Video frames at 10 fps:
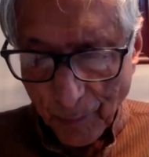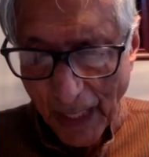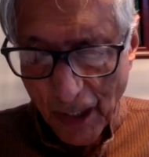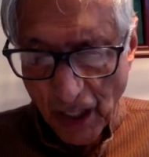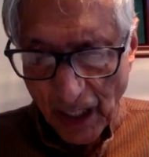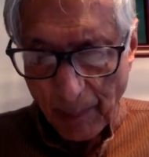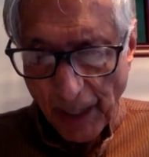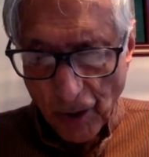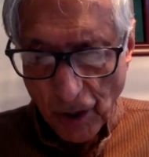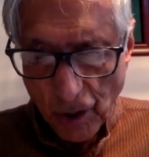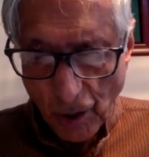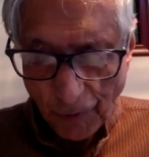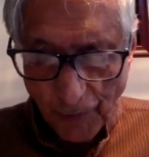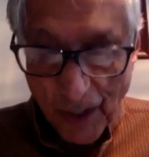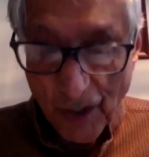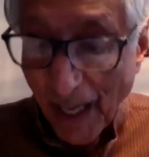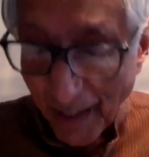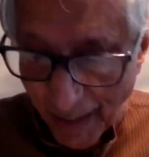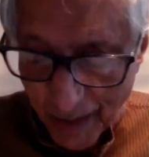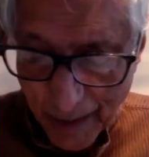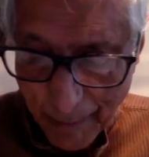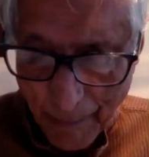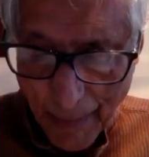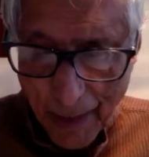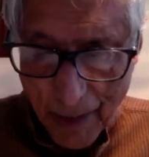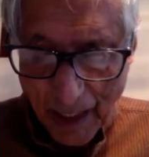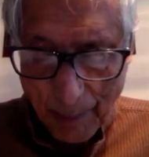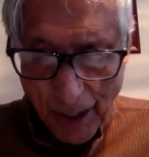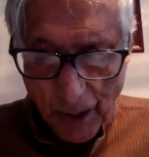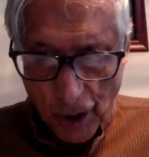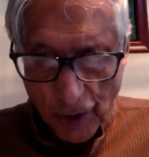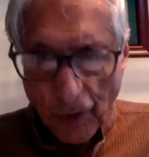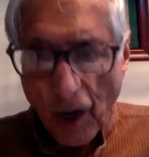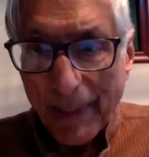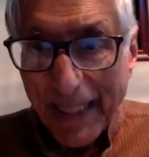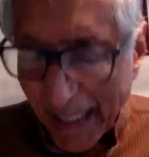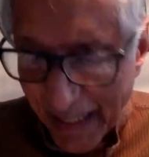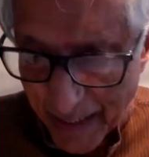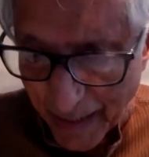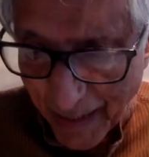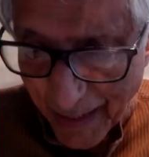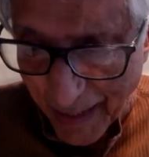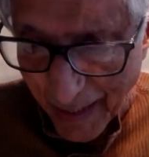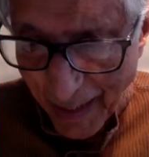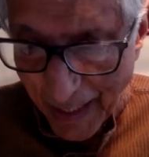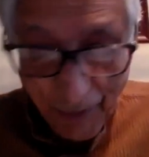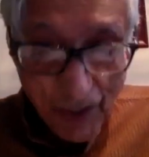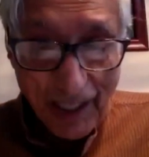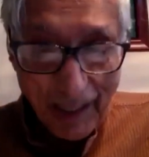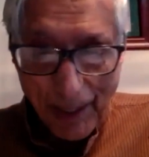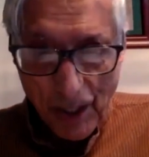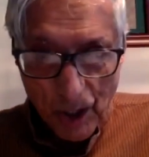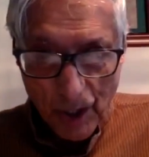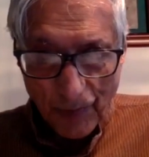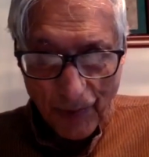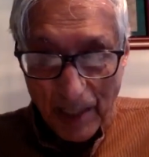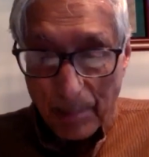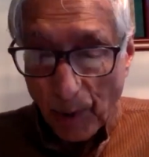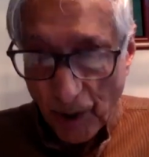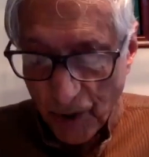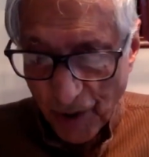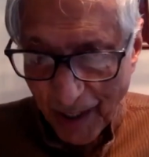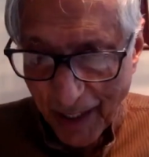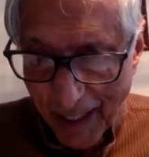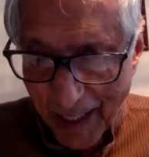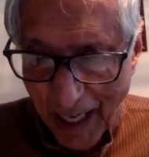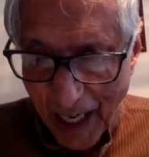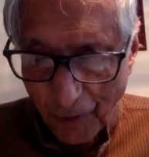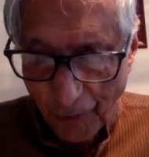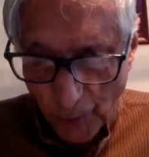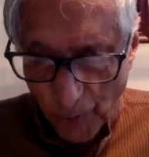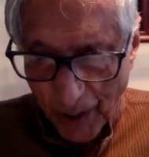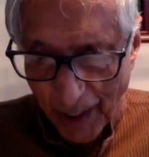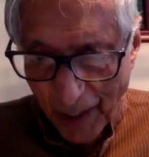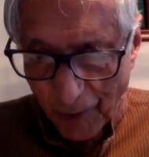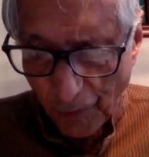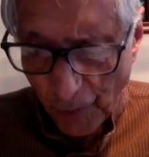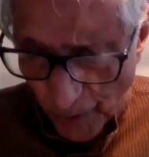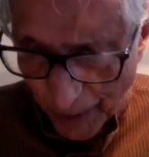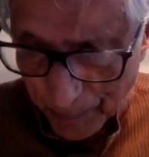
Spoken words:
and celebrations of insaniyat, celebrations of commonality, even celebrations of great poetry are fewer and fewer.